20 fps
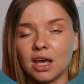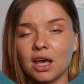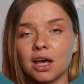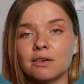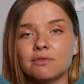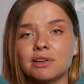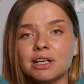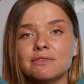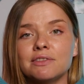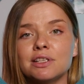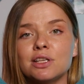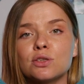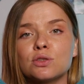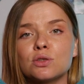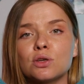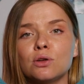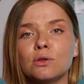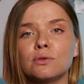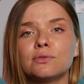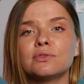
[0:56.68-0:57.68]
When we
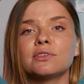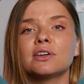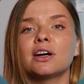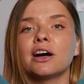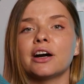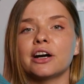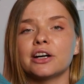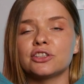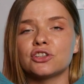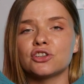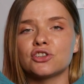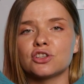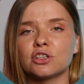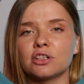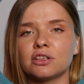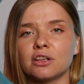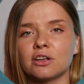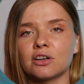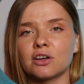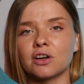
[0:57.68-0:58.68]
dissolve
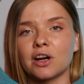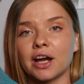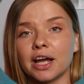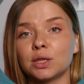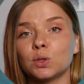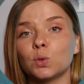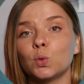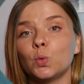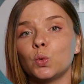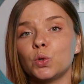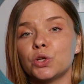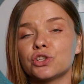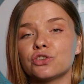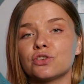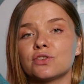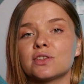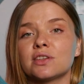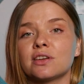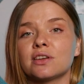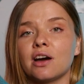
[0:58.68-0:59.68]
hydrogen chloride, which
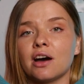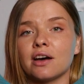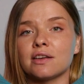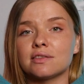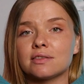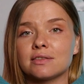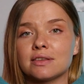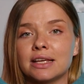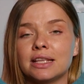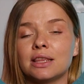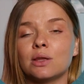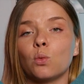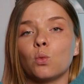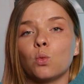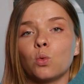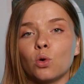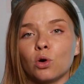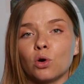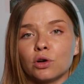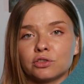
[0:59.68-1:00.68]
is a gas, in
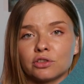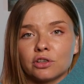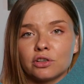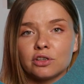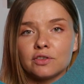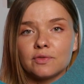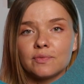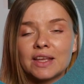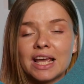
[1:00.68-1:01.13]
water,